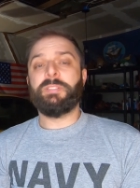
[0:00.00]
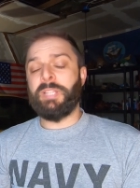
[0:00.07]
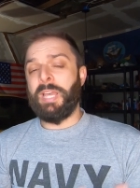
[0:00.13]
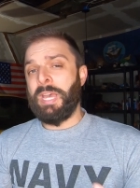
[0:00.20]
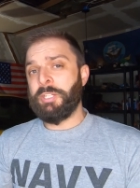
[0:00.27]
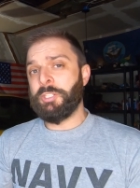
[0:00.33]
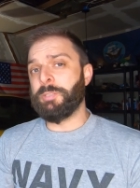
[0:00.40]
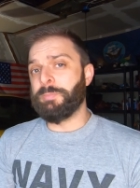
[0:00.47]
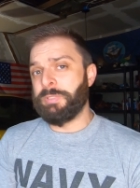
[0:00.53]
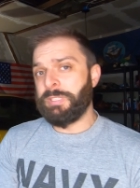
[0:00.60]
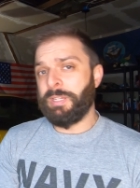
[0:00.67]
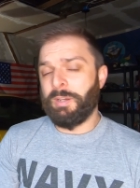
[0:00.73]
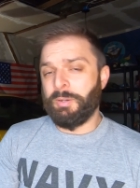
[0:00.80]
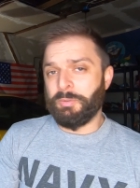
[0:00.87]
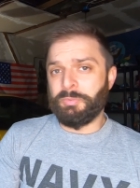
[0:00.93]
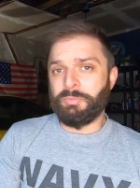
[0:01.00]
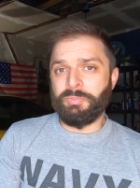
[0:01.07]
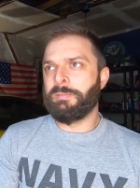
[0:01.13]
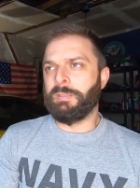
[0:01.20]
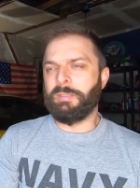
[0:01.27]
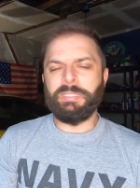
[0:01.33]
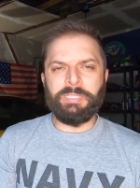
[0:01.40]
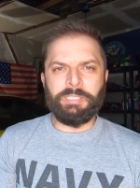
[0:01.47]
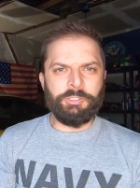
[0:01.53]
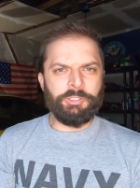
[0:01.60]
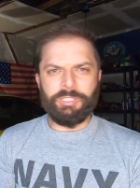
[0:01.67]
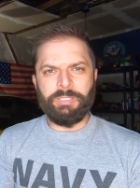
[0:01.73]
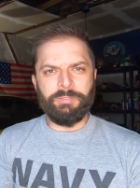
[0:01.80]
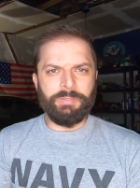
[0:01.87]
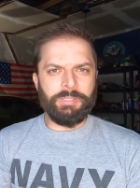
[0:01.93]
Tadge himself, the leading
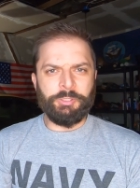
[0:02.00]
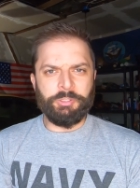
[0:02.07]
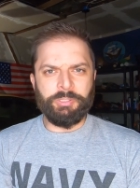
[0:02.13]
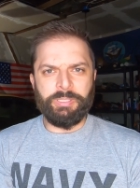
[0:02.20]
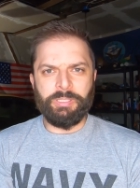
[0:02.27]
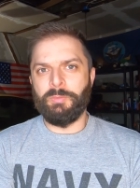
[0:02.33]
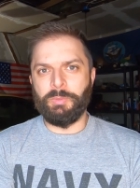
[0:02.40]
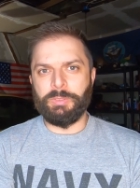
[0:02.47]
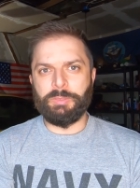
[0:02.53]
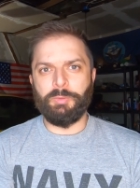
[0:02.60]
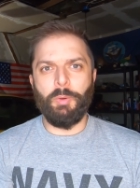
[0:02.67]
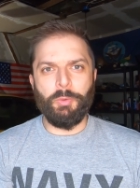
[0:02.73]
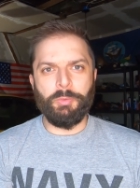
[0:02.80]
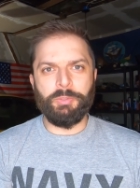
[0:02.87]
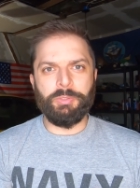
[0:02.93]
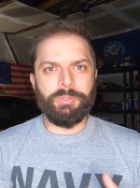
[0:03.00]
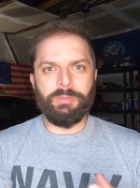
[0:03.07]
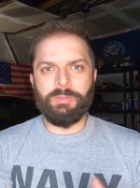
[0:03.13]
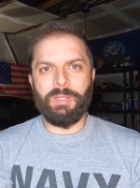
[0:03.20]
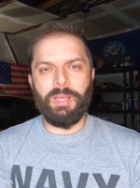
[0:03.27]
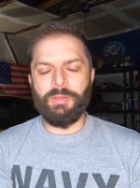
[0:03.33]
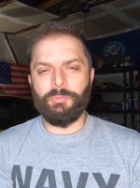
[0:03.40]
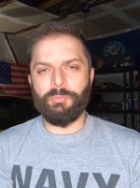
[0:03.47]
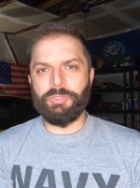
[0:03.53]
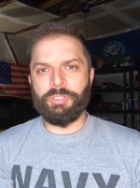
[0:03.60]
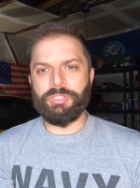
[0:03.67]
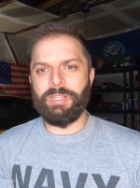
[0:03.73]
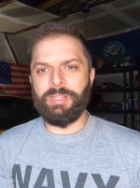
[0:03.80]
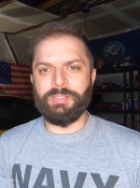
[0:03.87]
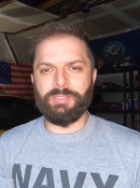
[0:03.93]
chief engineer, was quoted with uh,
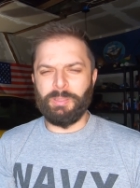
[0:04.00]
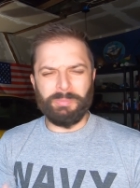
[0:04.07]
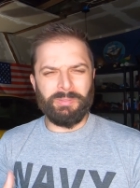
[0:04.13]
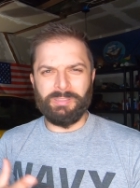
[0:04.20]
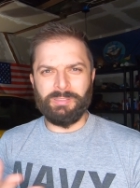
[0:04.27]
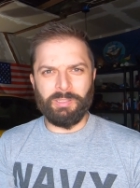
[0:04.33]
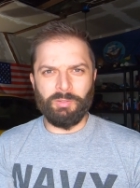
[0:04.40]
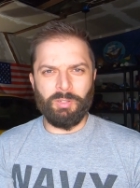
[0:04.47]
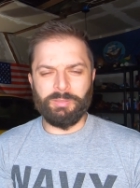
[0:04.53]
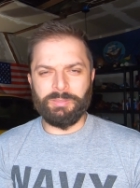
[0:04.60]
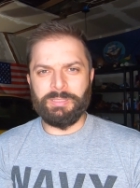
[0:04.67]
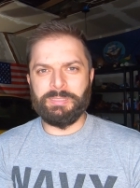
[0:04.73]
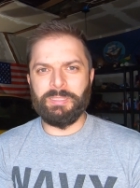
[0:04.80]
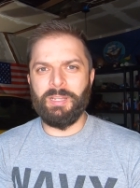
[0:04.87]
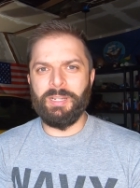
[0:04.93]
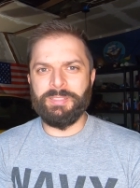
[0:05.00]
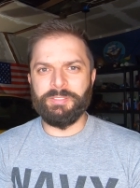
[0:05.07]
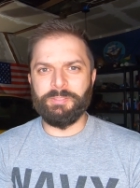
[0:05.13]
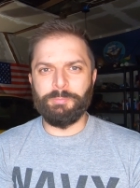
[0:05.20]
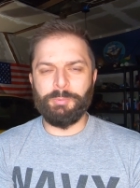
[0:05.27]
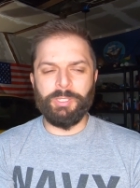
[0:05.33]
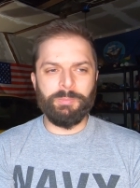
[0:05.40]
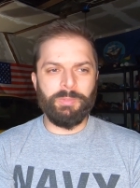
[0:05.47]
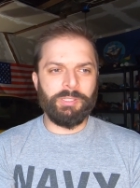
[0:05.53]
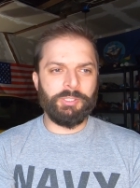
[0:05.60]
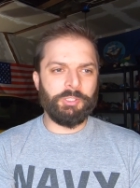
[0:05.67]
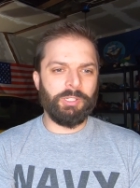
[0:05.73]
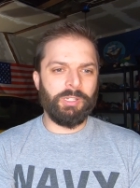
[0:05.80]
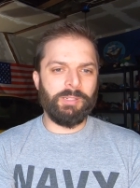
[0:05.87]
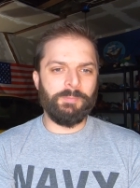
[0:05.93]
saying something along these lines of pretty
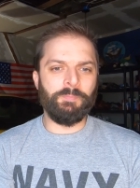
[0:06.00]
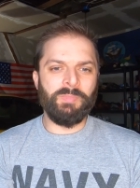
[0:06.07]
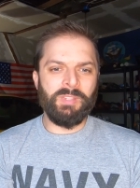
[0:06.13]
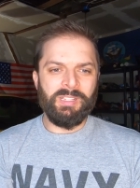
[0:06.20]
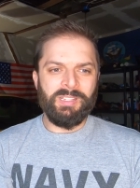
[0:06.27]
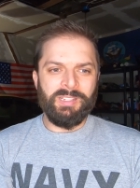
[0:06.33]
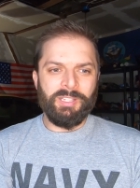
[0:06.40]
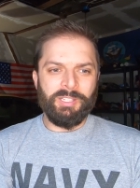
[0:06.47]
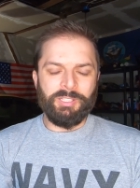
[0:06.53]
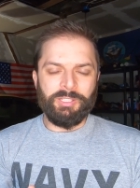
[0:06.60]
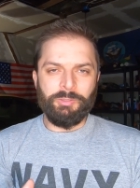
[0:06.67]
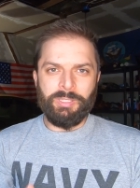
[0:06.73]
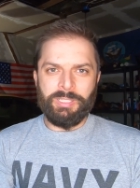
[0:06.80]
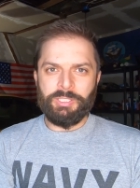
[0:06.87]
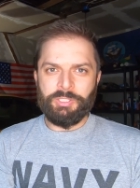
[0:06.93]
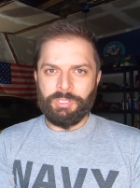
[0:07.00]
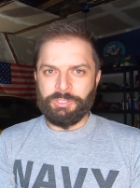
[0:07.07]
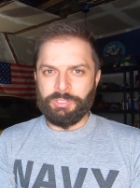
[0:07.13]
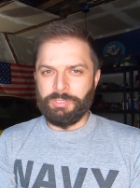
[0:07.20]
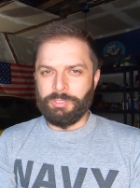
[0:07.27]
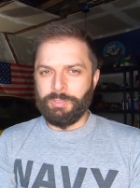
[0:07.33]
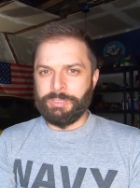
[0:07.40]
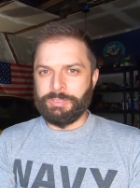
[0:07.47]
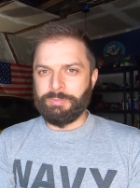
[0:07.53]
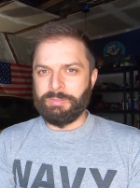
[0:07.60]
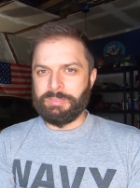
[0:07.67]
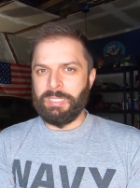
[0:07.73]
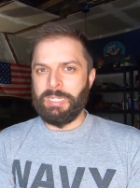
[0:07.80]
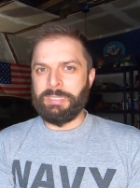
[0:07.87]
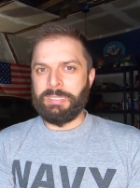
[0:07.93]
much, um, you get such an aggressive
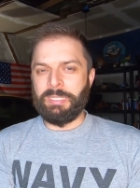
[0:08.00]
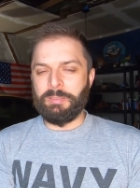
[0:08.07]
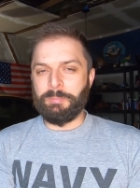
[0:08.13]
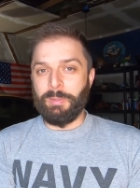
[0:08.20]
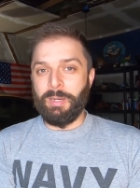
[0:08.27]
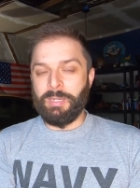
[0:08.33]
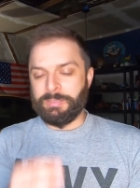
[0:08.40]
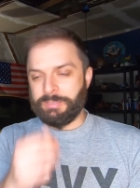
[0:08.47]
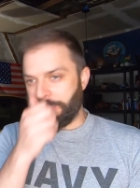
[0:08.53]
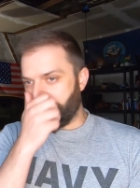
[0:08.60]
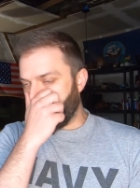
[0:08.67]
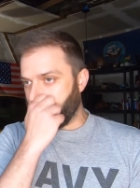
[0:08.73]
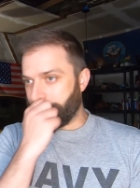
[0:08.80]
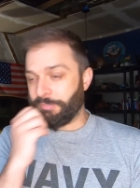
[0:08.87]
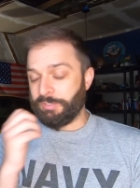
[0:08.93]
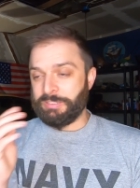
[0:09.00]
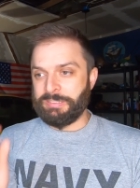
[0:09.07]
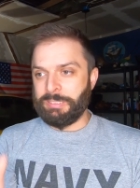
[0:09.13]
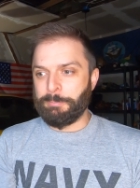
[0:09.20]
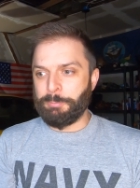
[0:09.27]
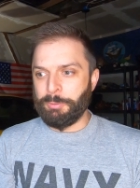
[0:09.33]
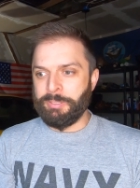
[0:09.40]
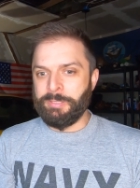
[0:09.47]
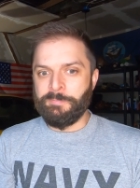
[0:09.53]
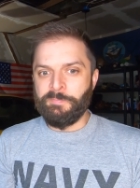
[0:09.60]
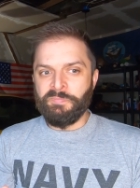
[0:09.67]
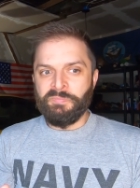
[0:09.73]
design out of the box, even if it's very slippery,